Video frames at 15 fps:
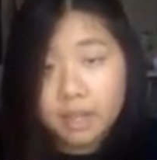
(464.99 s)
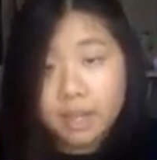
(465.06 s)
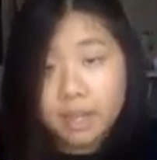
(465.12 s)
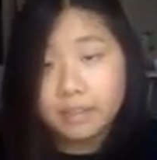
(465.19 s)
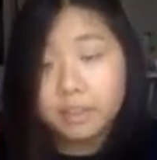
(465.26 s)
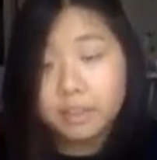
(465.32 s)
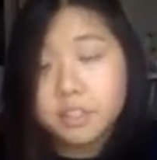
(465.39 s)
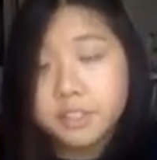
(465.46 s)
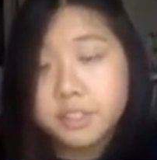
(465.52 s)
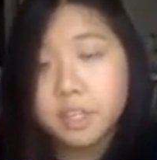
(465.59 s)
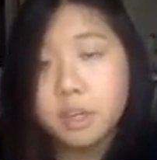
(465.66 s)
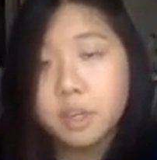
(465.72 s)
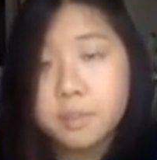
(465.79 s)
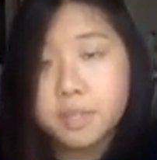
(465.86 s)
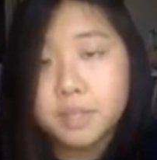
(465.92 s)
And their
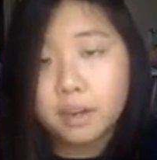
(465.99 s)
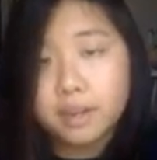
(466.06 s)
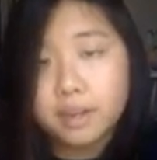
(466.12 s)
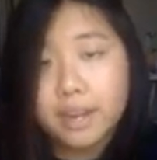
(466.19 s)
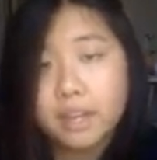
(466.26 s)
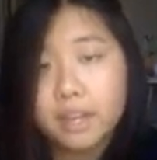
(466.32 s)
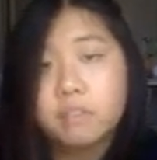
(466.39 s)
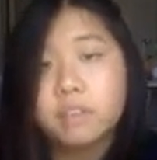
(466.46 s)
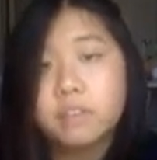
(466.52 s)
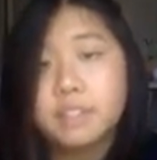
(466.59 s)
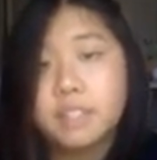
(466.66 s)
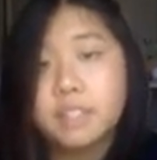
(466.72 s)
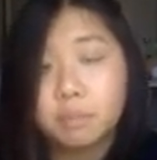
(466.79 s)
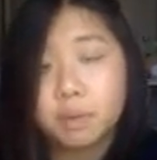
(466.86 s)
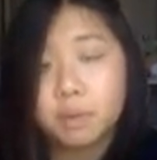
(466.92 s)
slopes are negative
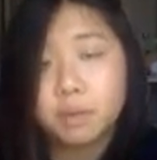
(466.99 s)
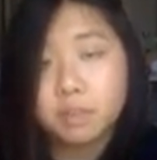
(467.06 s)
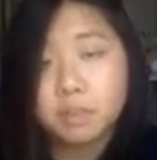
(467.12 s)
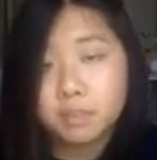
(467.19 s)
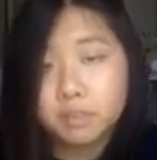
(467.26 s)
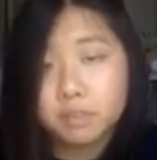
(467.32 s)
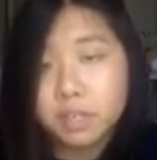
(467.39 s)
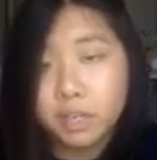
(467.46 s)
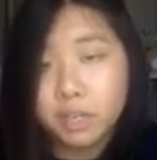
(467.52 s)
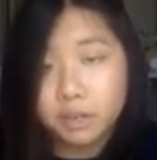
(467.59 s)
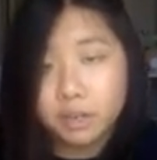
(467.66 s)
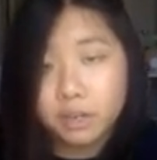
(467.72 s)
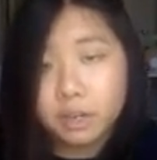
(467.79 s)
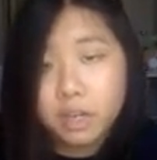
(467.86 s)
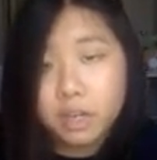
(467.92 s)
reciprocals of each
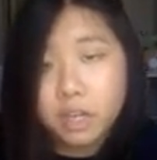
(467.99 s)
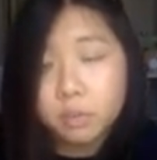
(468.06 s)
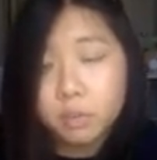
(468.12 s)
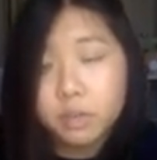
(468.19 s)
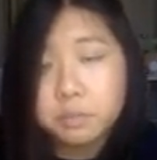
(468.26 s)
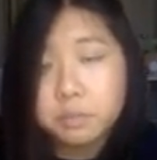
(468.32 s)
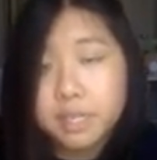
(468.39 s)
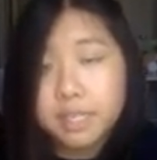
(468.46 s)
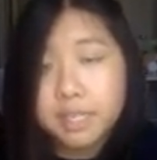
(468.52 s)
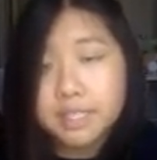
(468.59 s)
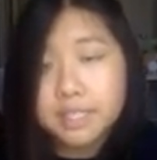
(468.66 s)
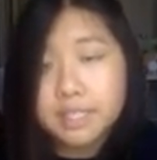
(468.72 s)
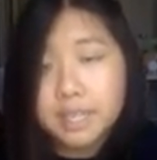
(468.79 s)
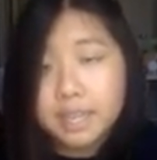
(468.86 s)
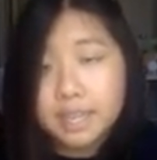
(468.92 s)
other, which
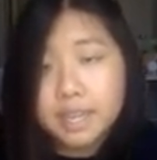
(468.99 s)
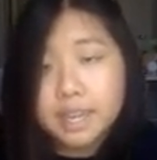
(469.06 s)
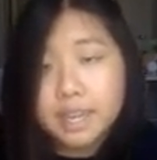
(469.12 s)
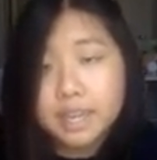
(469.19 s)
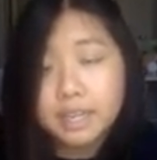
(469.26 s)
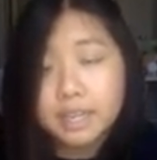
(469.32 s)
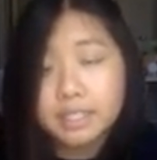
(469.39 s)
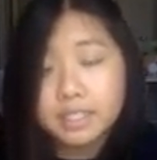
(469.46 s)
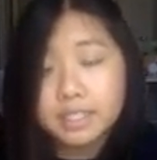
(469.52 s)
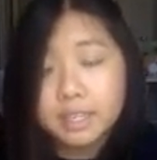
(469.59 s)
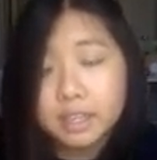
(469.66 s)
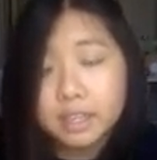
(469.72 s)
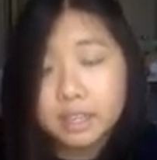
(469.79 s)
means it is